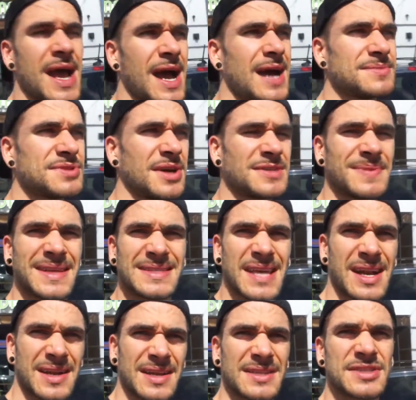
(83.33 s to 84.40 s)
So ultimately, let's
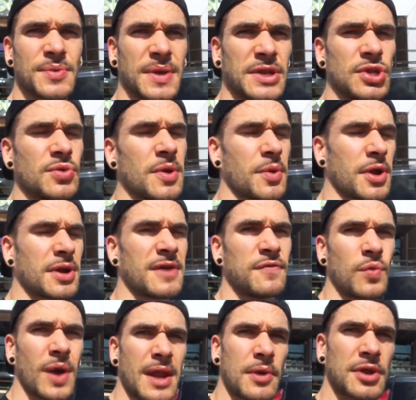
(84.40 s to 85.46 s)
head on in and see what we can do. We were gonna have
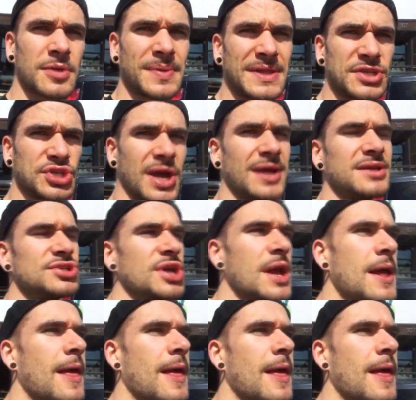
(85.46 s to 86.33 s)
1 hour to complete the challenge.